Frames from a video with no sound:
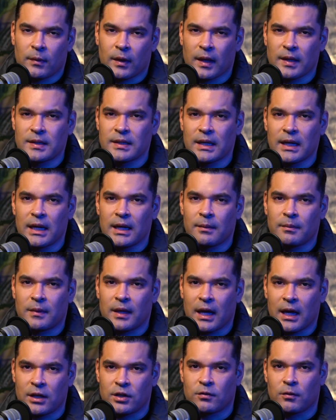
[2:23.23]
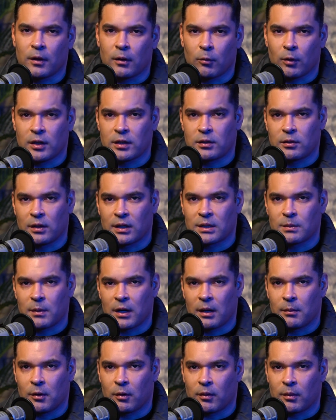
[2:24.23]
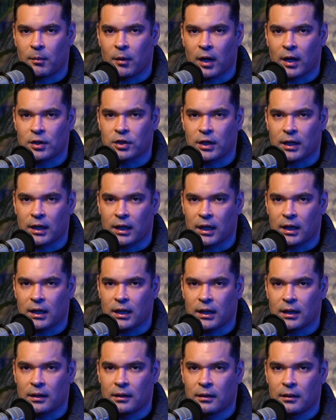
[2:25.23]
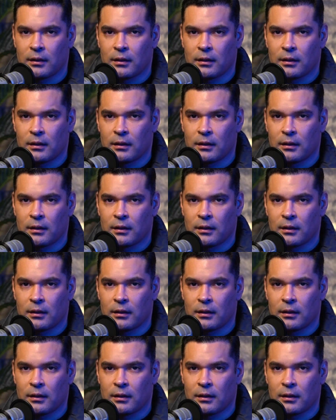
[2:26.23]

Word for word: Let's say a hedge fund wants to experiment with blockchain lending.